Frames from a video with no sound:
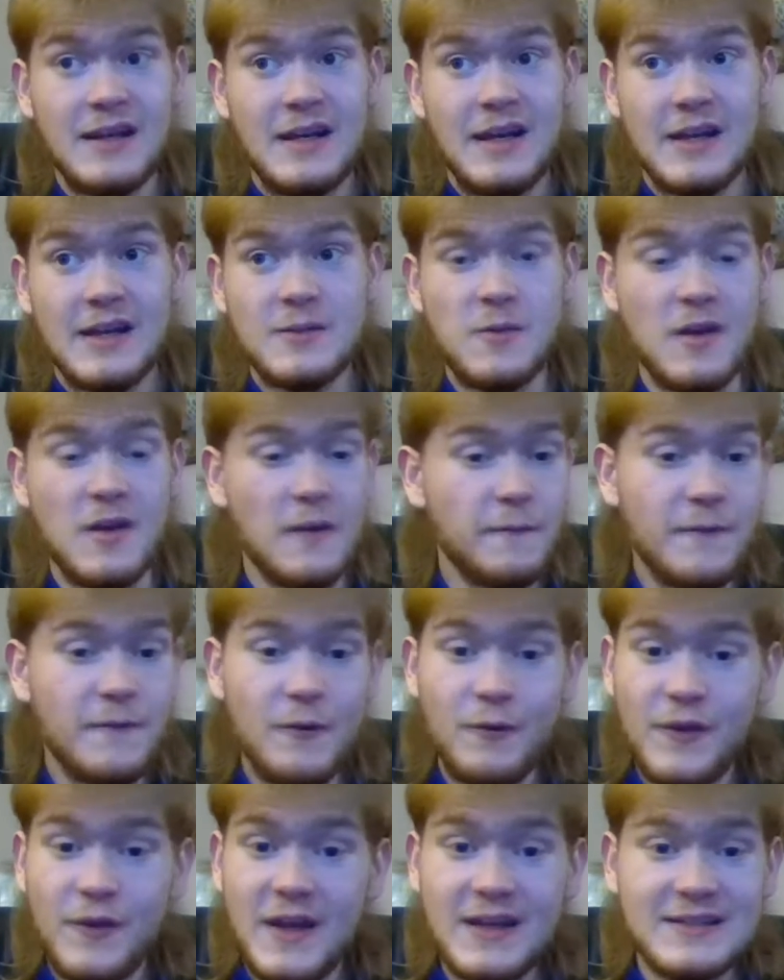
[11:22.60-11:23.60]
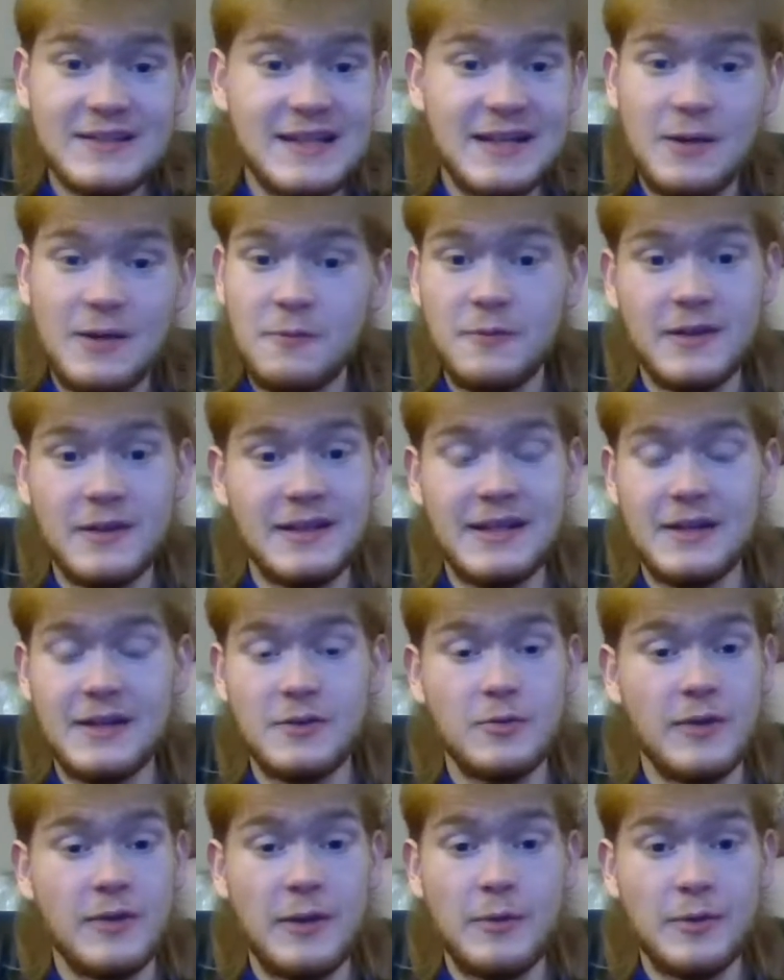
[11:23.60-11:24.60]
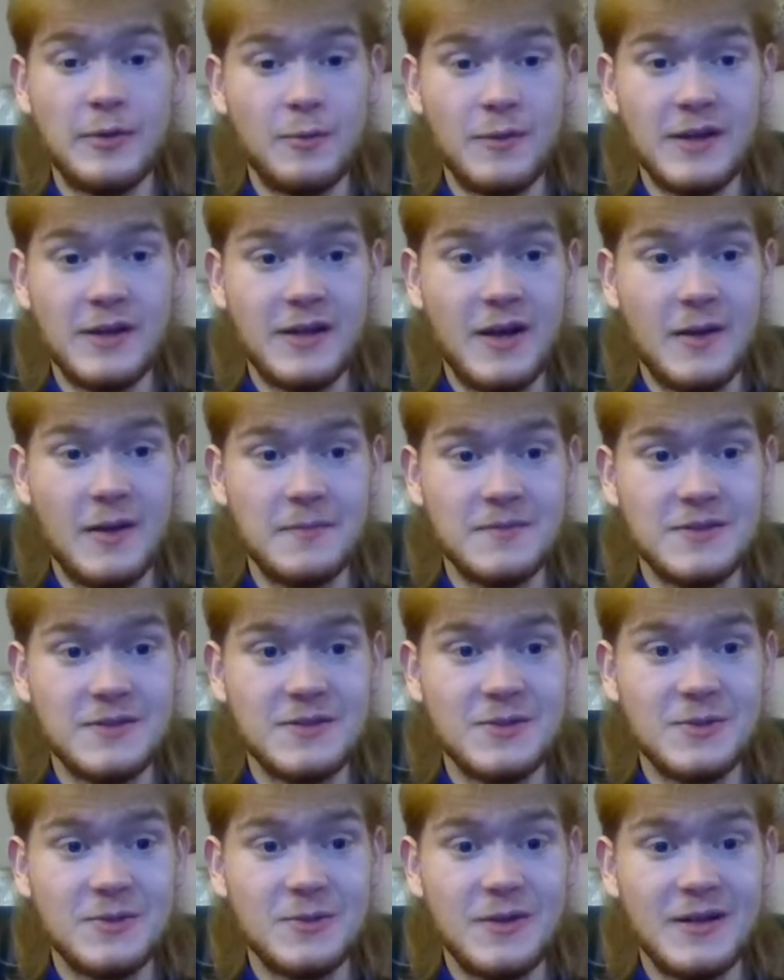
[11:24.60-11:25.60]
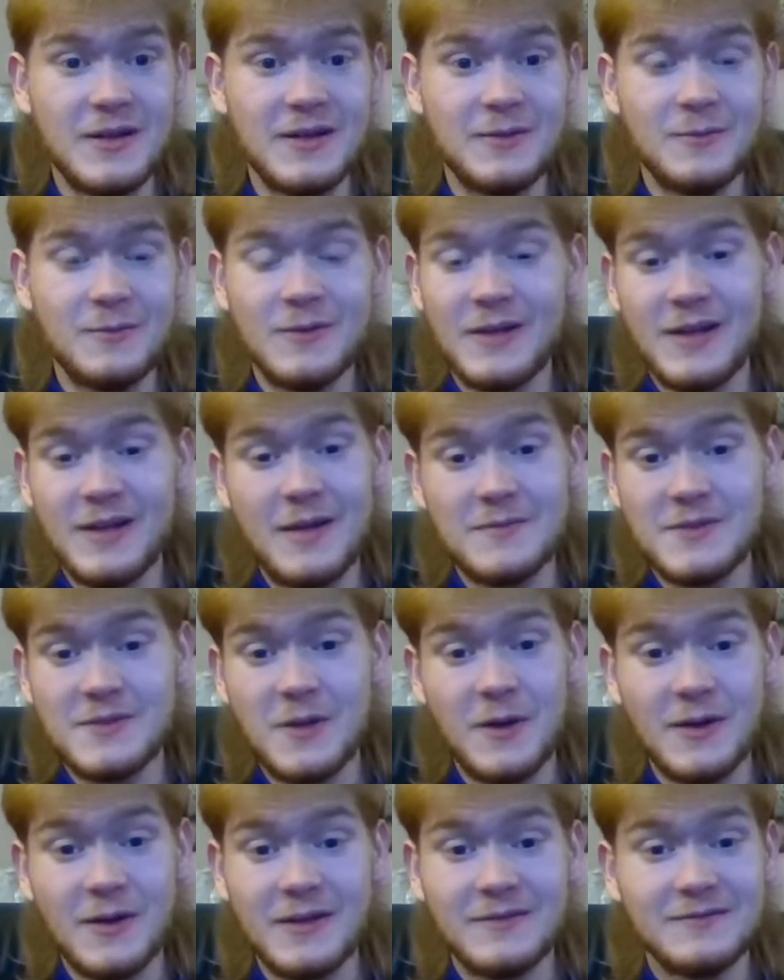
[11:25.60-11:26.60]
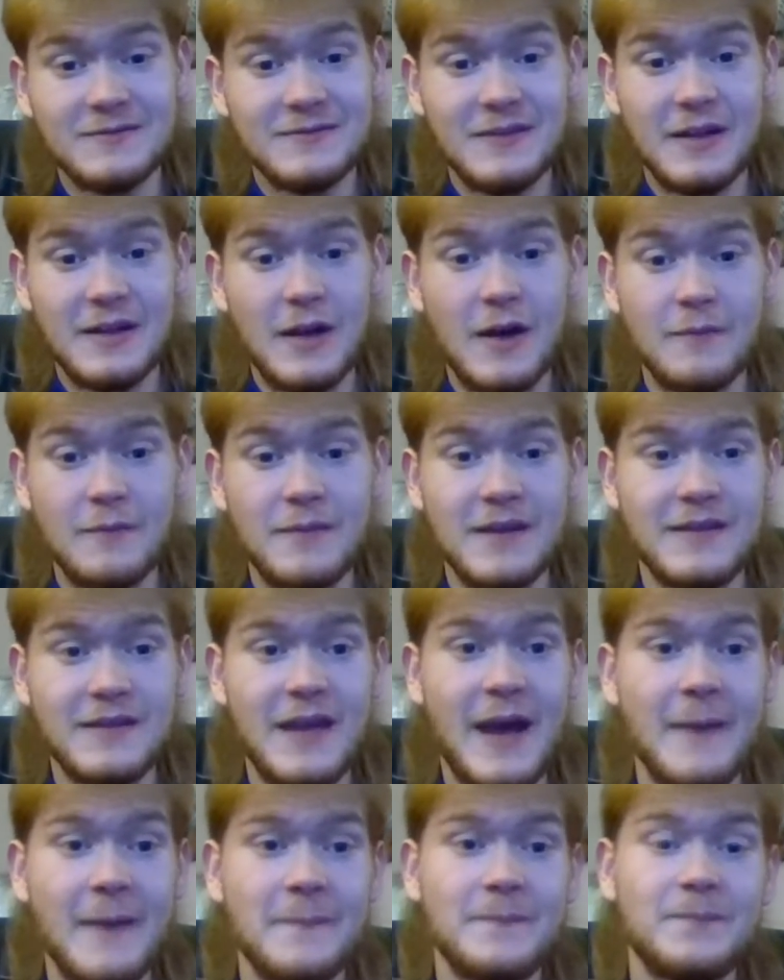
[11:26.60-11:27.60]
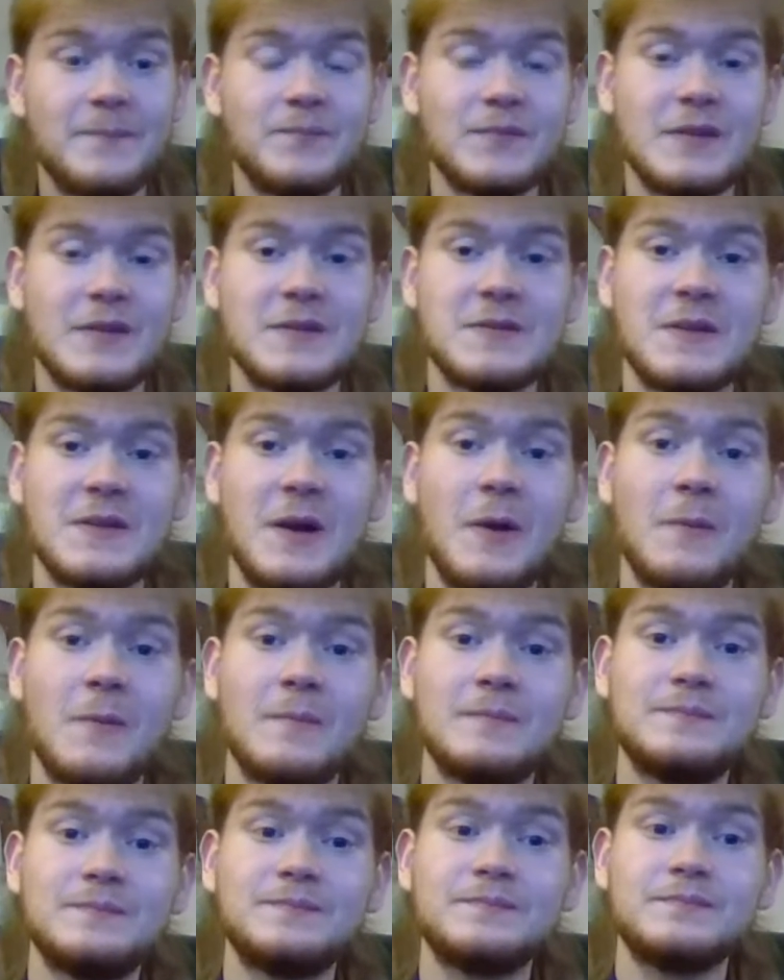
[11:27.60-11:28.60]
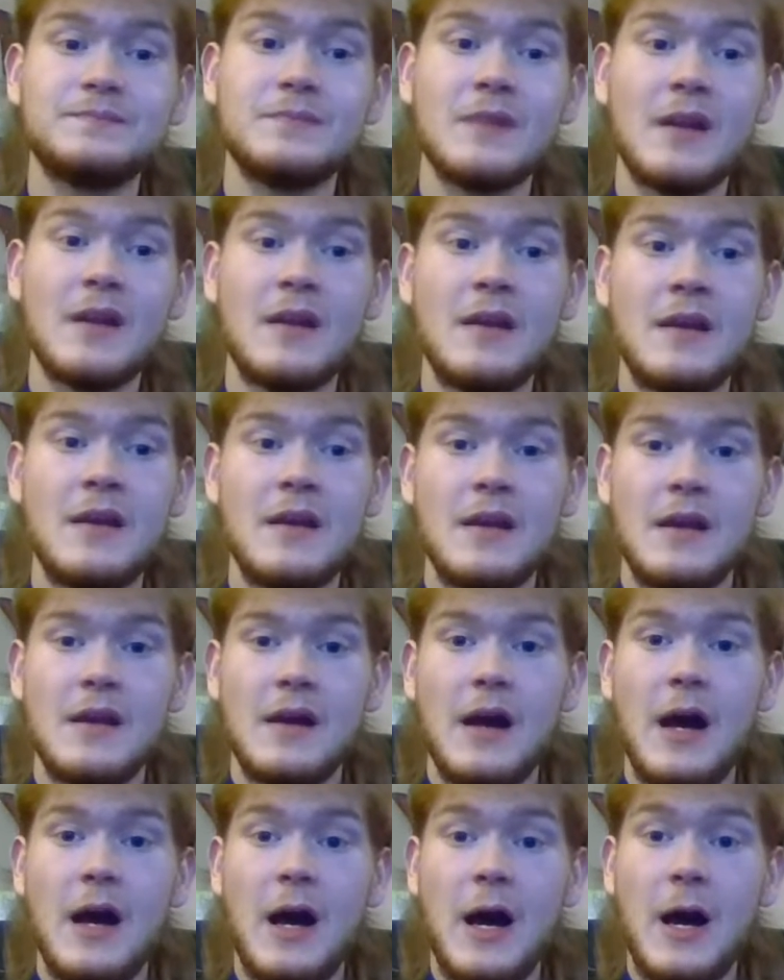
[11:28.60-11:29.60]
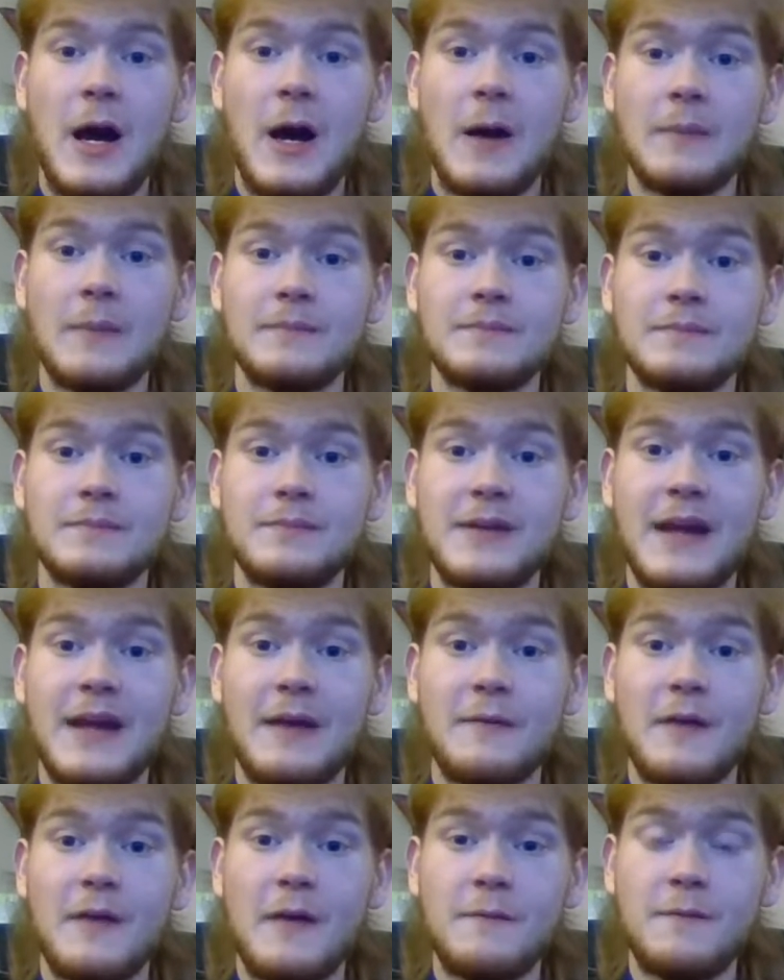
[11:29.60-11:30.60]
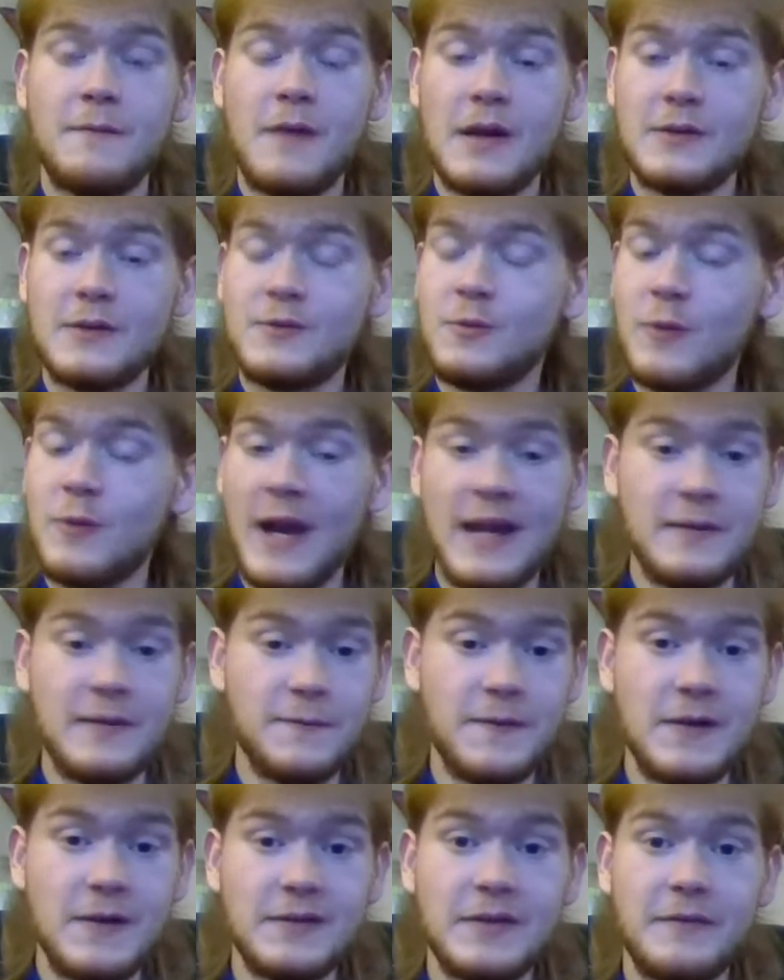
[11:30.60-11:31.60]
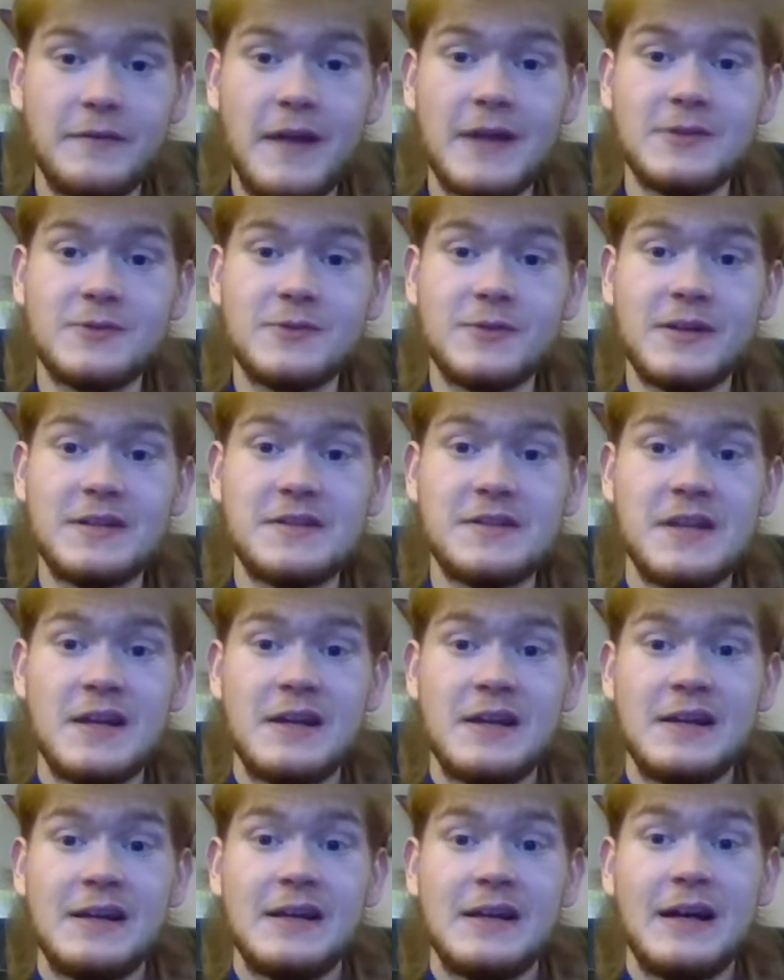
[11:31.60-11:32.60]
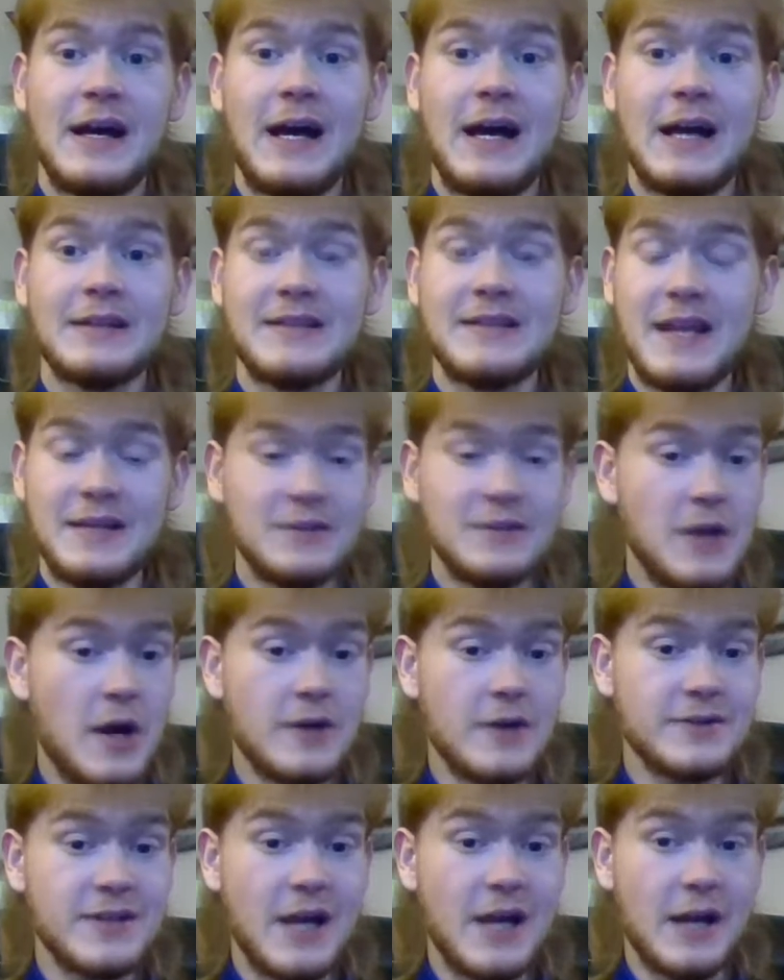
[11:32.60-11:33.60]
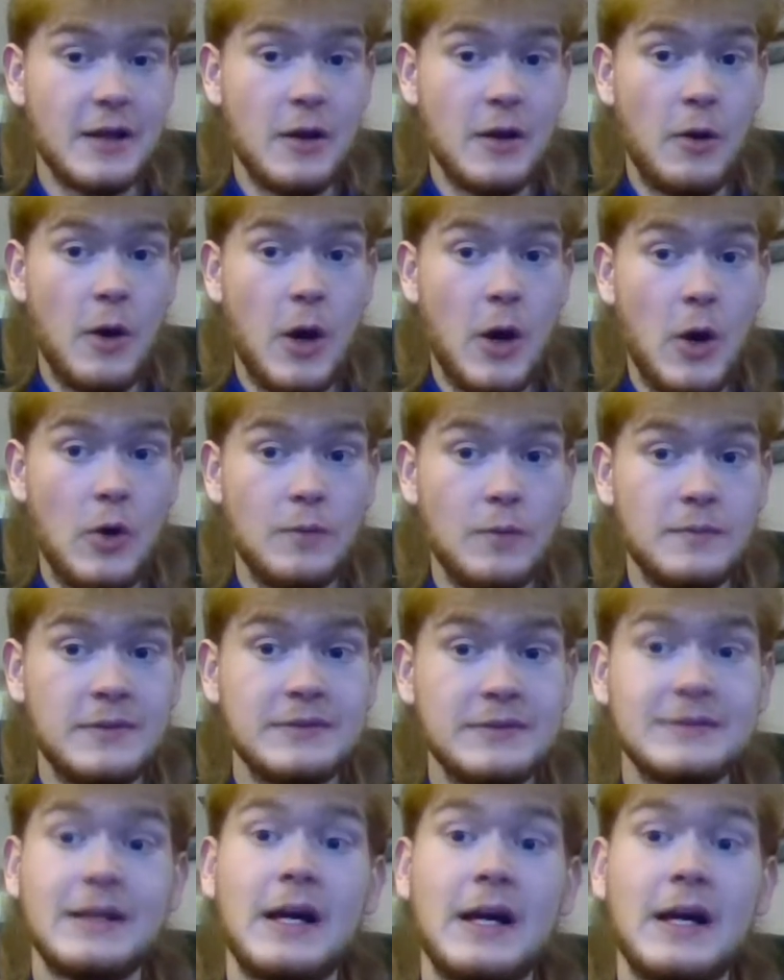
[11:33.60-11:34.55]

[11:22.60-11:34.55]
It's one of the few things I don't really agree with when it comes to ARCA, and I'll admit that. So, but yeah, a great field of entries. 10 cars got to go home.